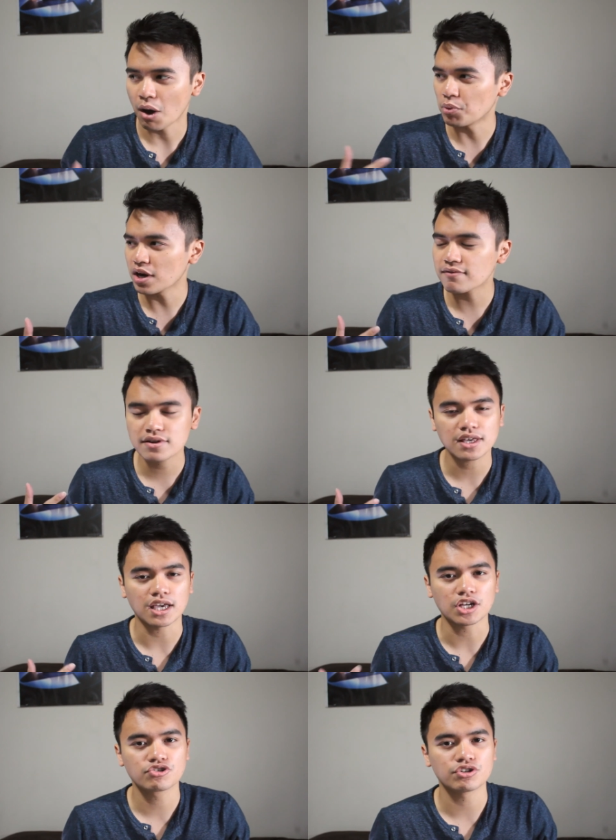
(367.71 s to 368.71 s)
and whenever they
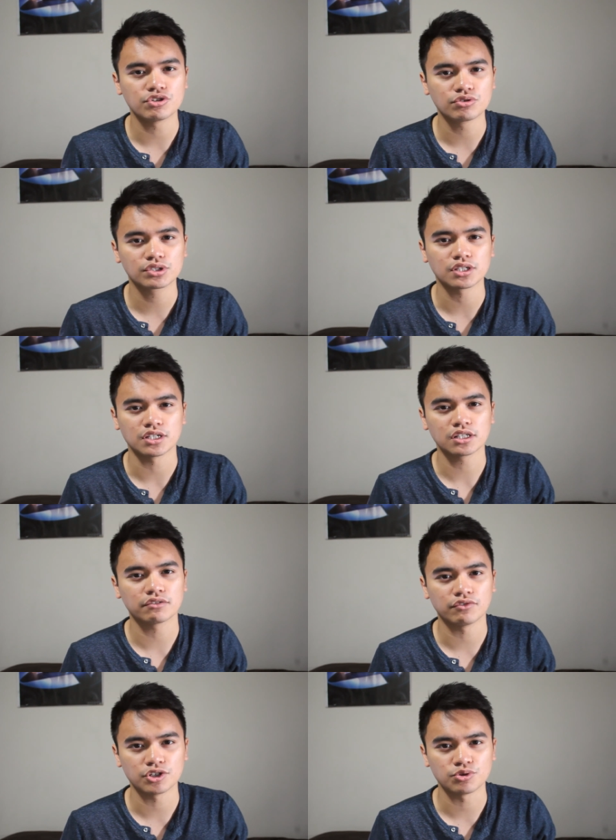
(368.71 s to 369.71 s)
introduced an
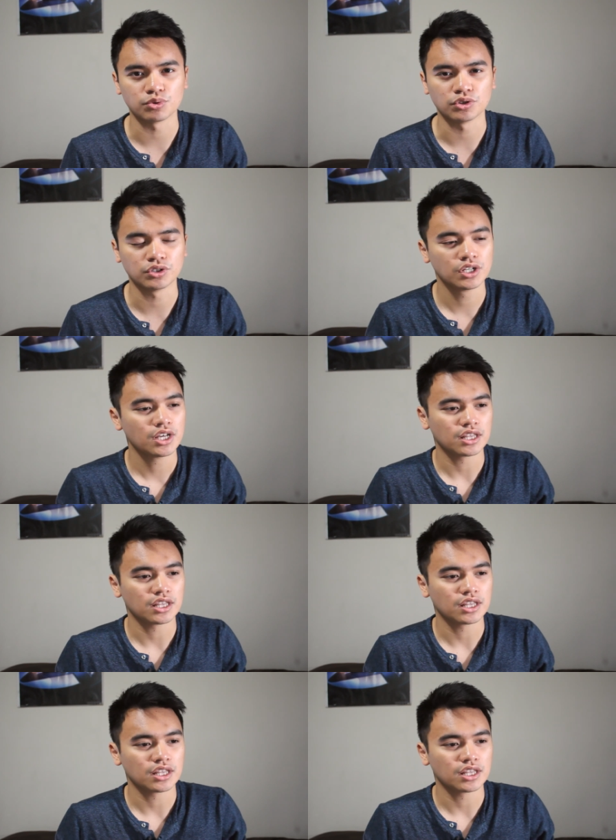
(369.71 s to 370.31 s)
individual,